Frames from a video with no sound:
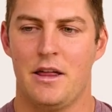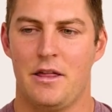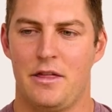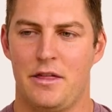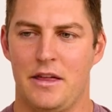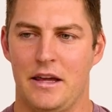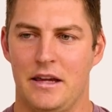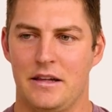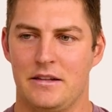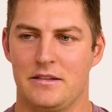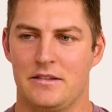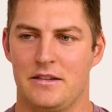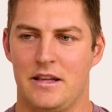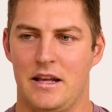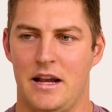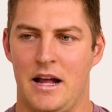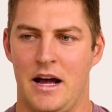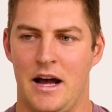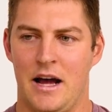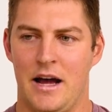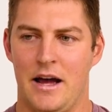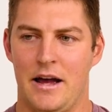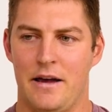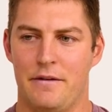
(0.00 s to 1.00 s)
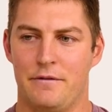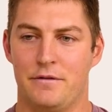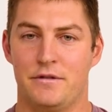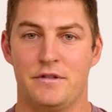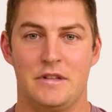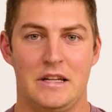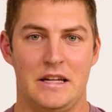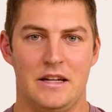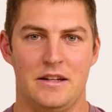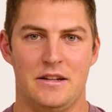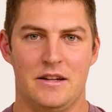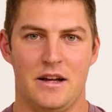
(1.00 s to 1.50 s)
things that I've
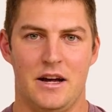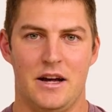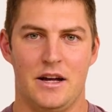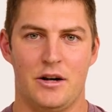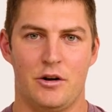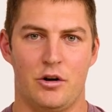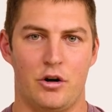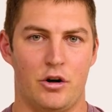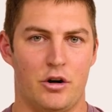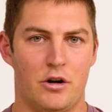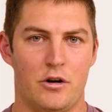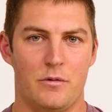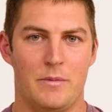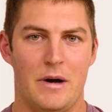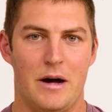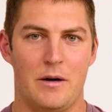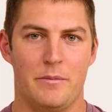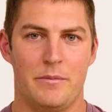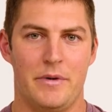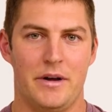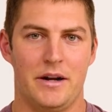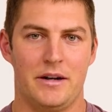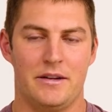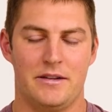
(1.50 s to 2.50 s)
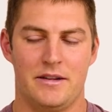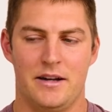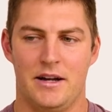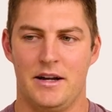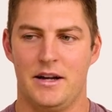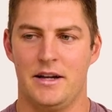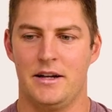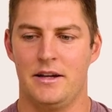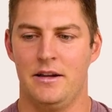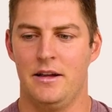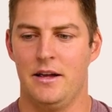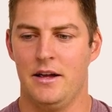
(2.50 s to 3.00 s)
seen done or heard about being
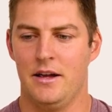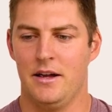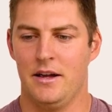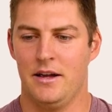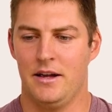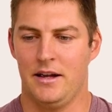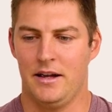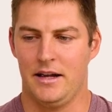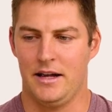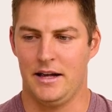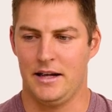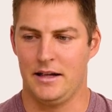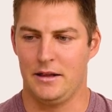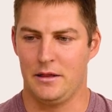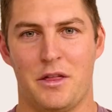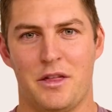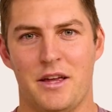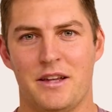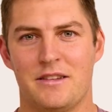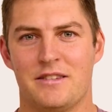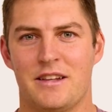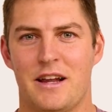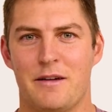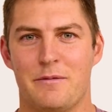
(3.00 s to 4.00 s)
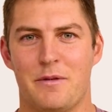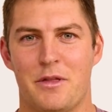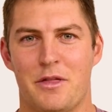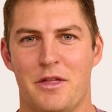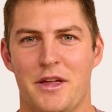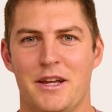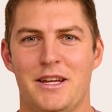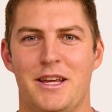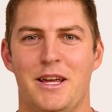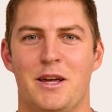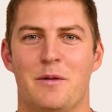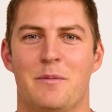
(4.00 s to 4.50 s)
done, and things that I've been
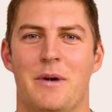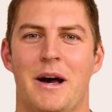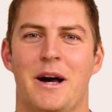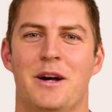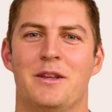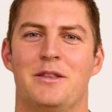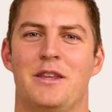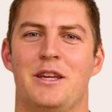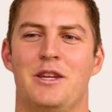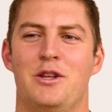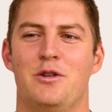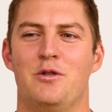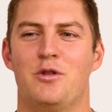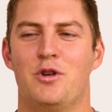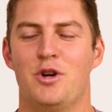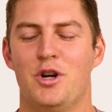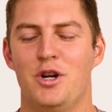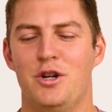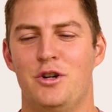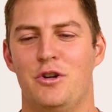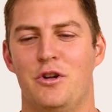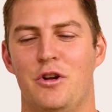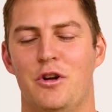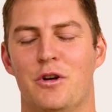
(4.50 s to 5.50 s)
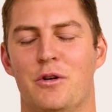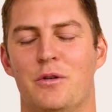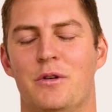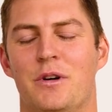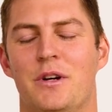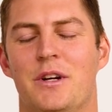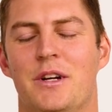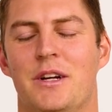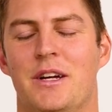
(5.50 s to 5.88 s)
thinking about that you could do.